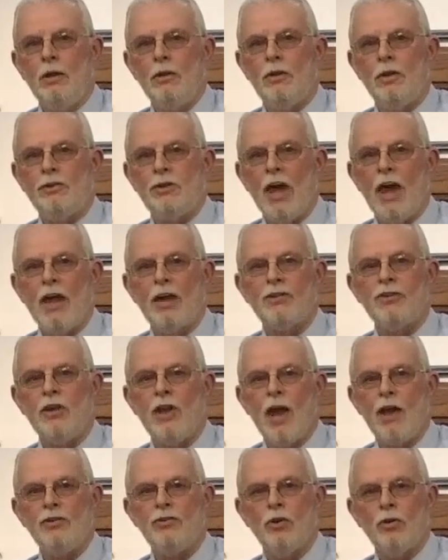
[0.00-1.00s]
the
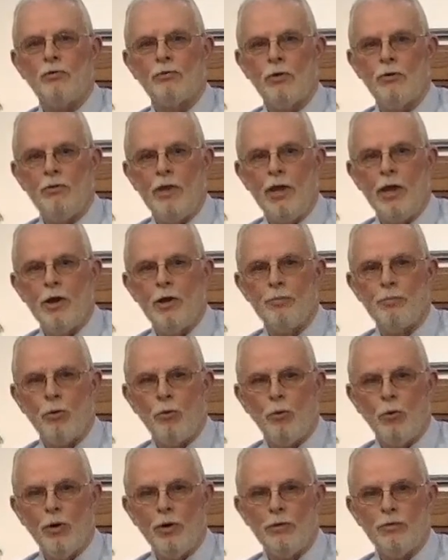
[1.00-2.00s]
taxi I took from the
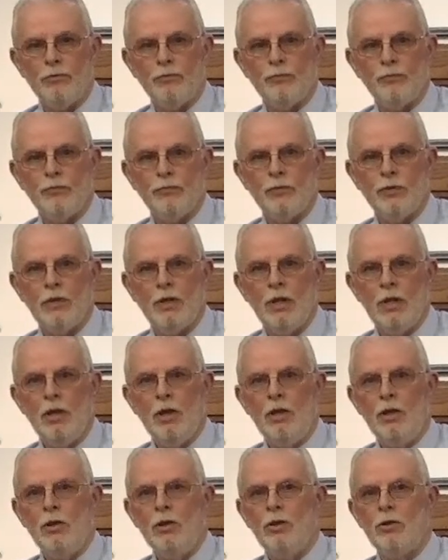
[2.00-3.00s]
airport
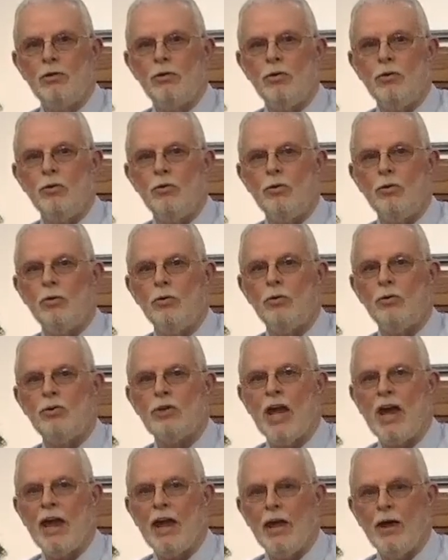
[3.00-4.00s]
to
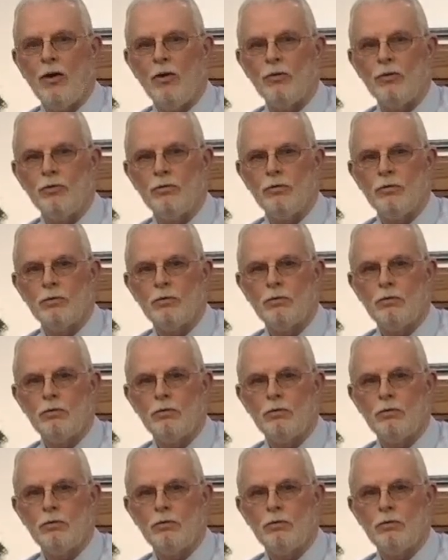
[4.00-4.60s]
town,